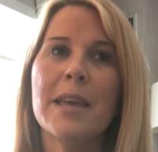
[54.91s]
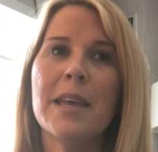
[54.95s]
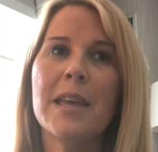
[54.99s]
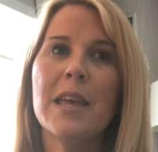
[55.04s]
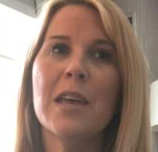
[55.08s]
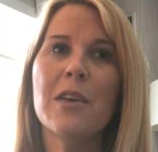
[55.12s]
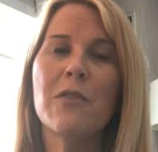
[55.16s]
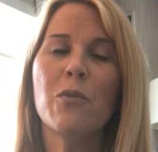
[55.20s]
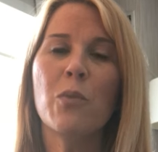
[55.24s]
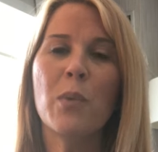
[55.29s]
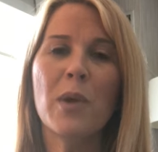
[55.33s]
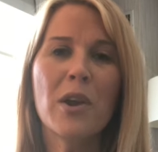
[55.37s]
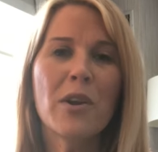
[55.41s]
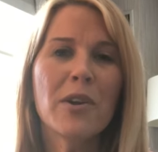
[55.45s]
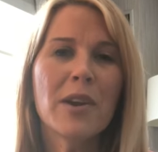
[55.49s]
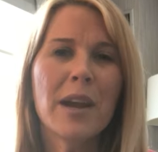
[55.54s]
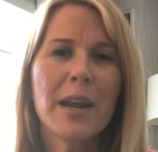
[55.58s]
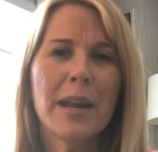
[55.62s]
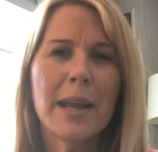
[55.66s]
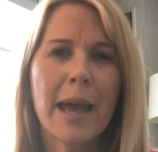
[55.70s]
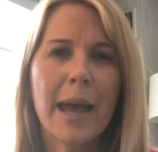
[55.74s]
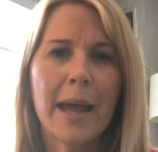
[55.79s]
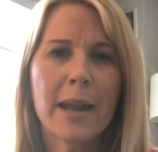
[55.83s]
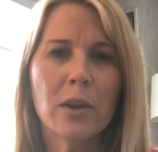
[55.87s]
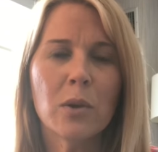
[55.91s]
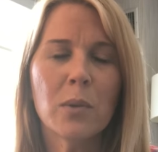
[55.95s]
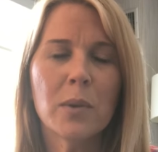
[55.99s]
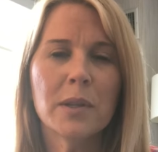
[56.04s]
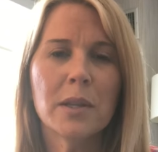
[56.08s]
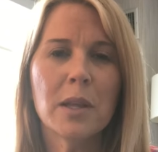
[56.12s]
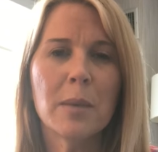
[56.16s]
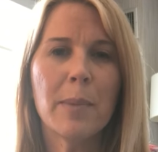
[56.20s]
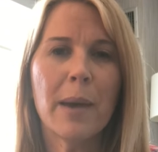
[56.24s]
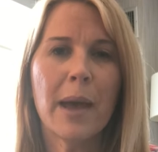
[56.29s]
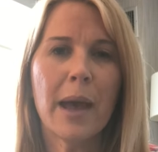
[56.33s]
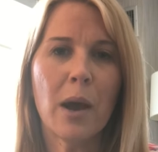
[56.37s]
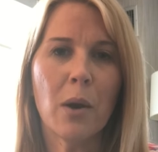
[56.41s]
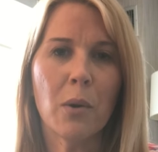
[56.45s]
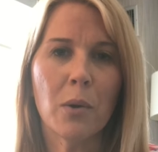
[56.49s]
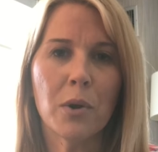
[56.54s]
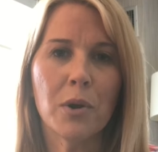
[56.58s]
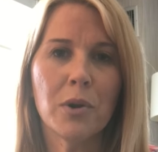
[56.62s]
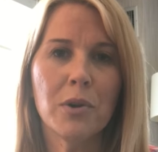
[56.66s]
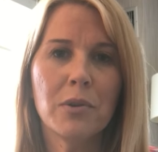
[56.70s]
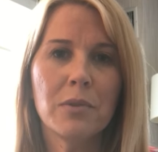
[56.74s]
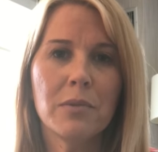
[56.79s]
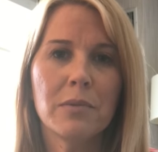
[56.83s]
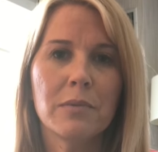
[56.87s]
if we're not adequately
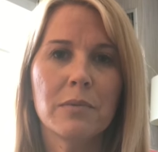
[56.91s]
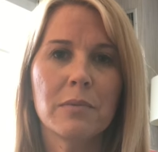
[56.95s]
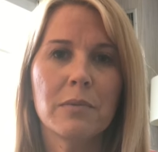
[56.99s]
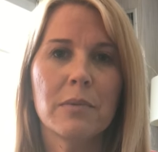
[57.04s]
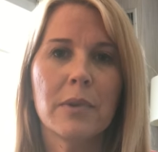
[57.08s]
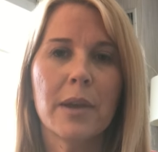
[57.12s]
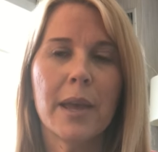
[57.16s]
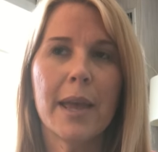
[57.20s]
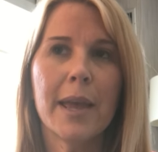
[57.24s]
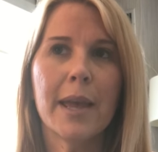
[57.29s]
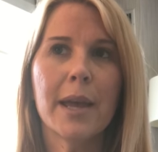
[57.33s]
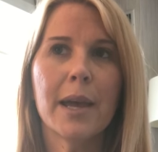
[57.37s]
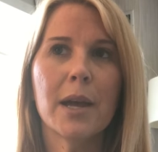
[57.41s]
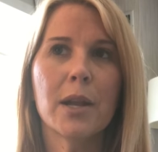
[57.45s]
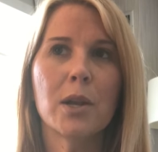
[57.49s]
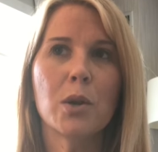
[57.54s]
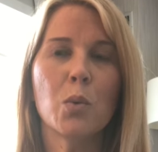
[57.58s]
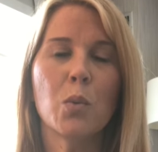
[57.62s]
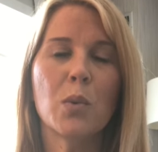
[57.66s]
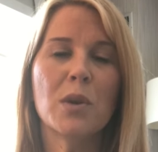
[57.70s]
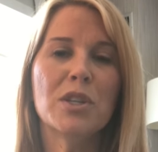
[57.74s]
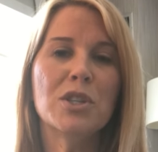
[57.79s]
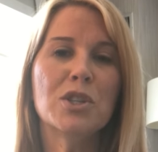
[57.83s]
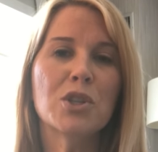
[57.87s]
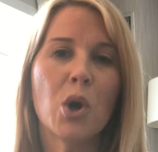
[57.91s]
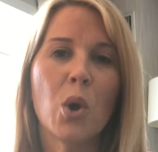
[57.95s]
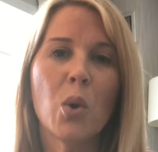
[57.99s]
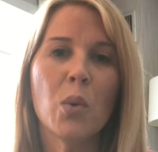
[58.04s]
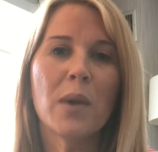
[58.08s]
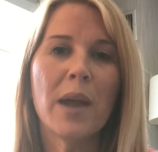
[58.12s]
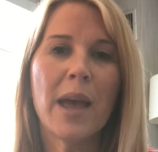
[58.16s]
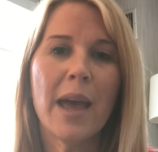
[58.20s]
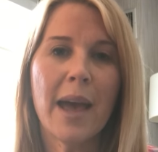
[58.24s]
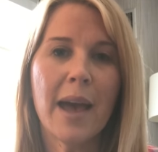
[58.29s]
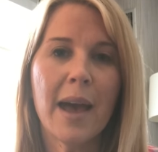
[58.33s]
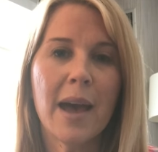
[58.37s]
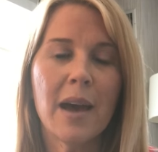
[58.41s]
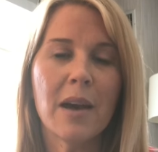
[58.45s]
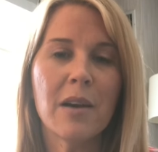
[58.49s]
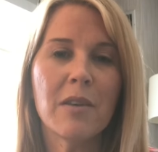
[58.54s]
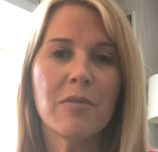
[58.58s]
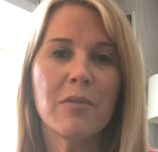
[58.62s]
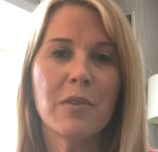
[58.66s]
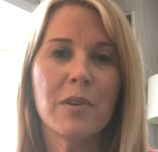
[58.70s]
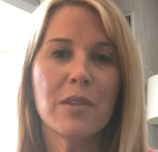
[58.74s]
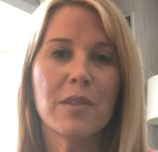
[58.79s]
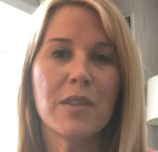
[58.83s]
powered and we don't have